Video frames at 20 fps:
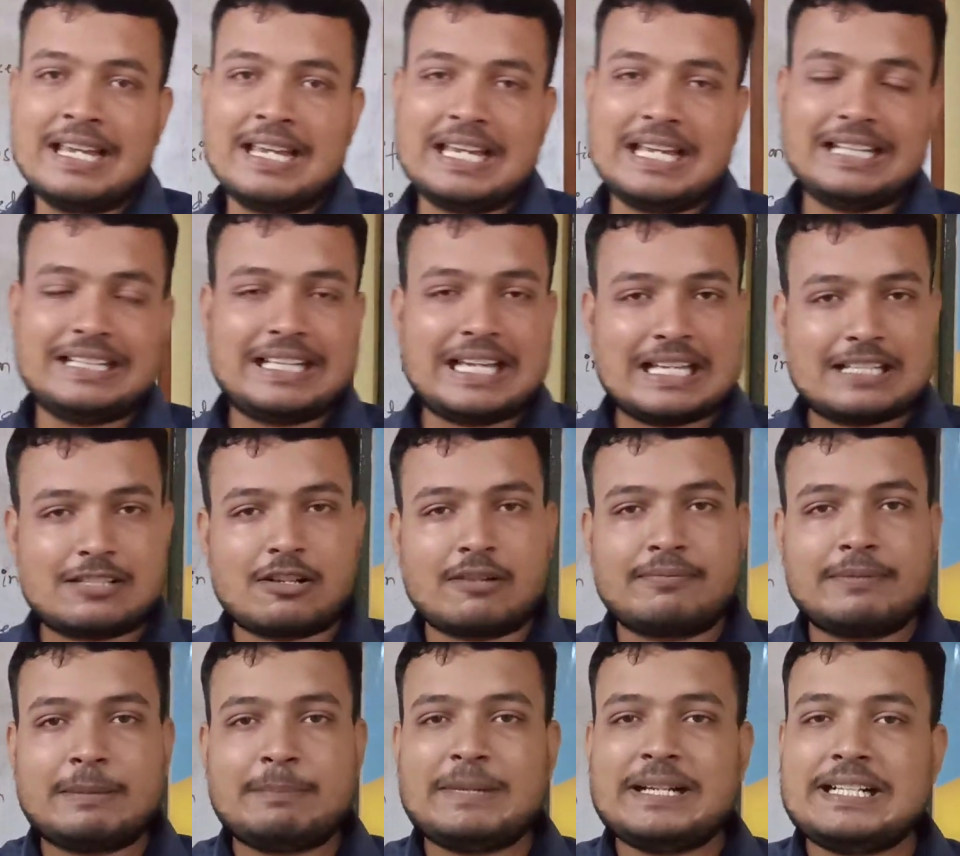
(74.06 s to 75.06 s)
in case of
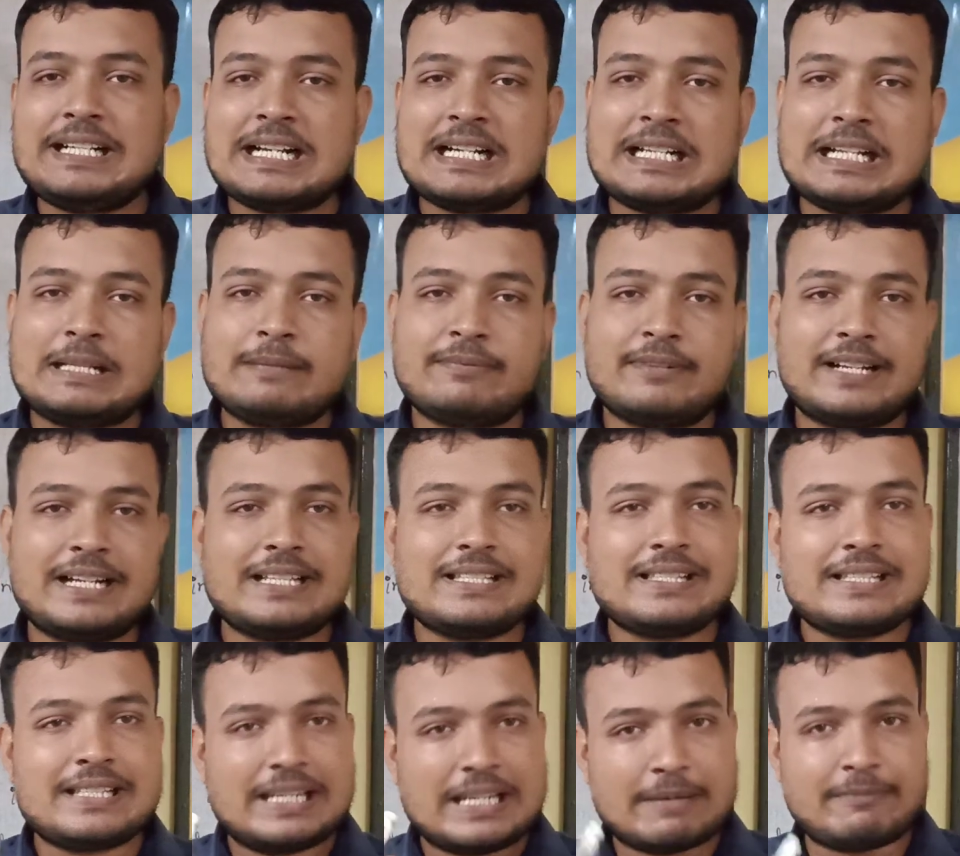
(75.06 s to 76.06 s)
immediate
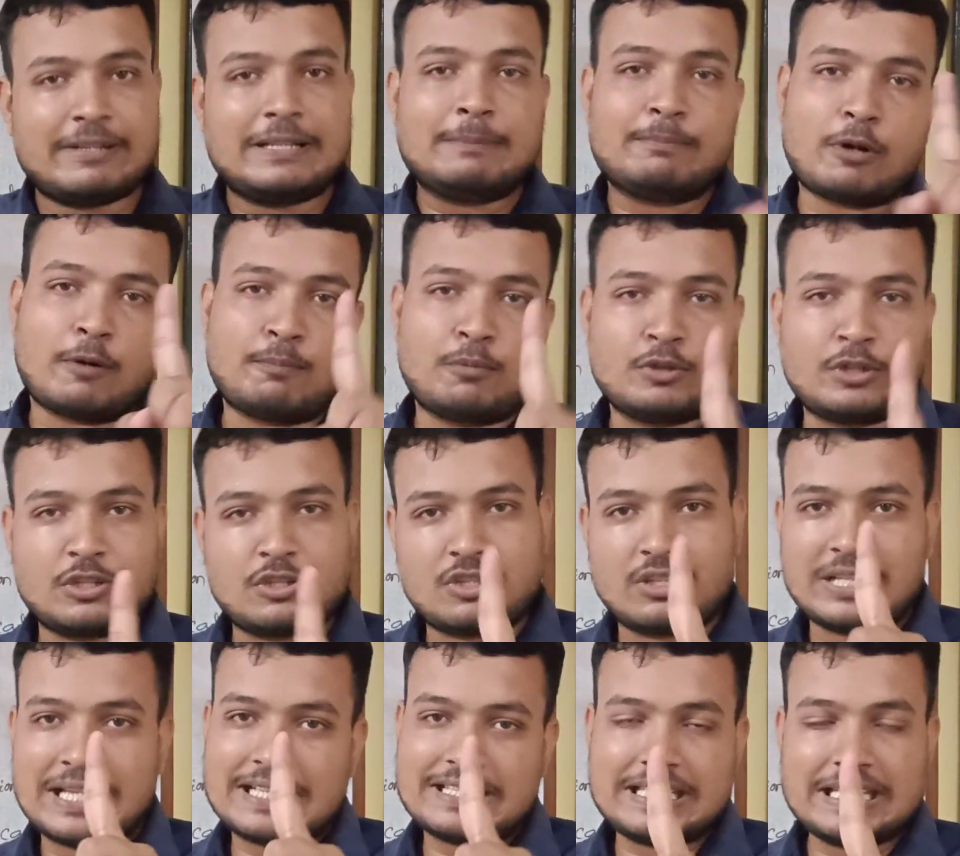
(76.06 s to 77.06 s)
inference, given
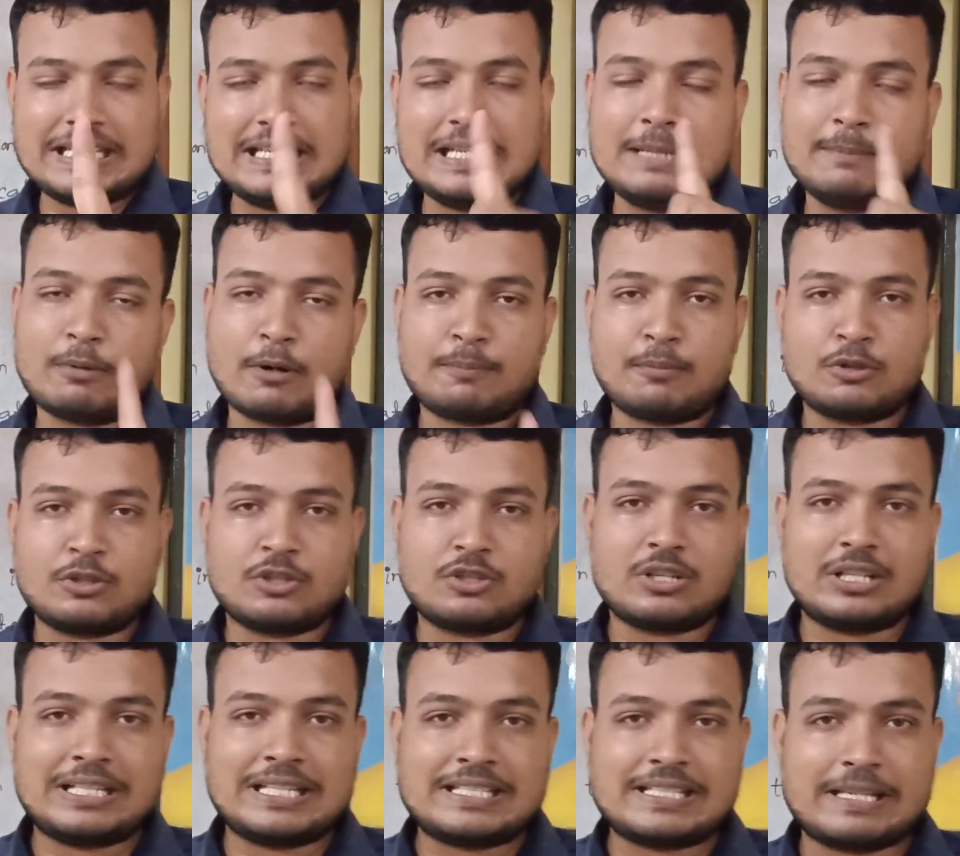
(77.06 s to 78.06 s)
proposition, a single
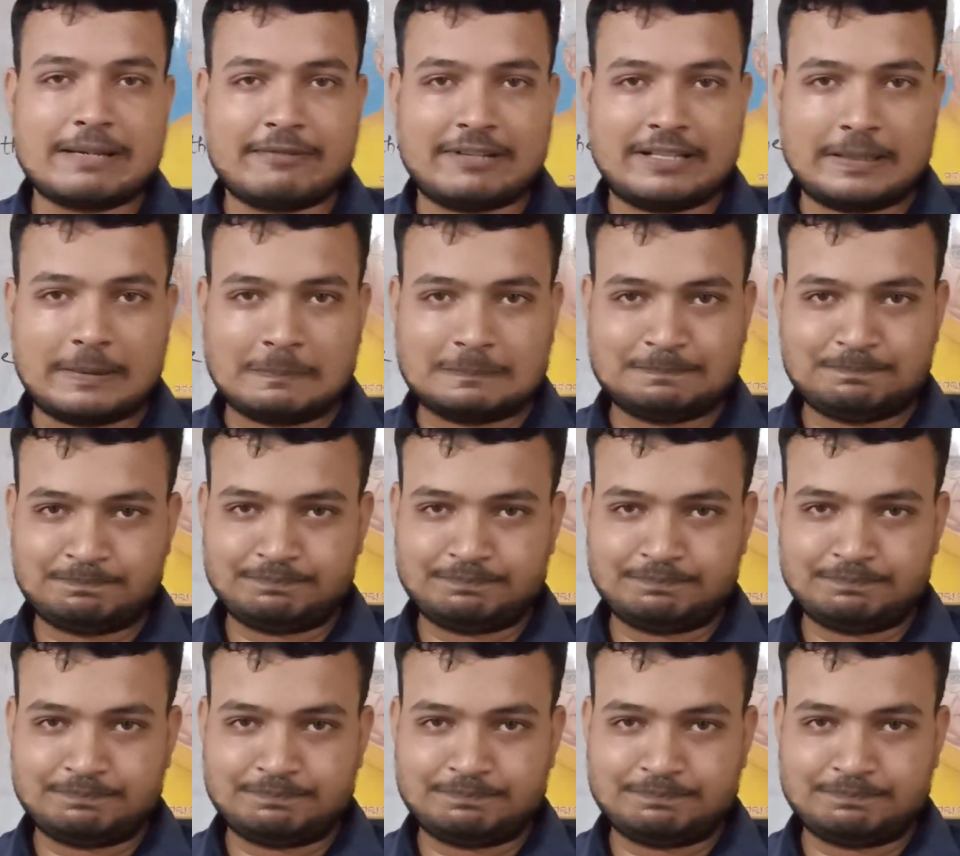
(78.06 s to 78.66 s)
proposition is given.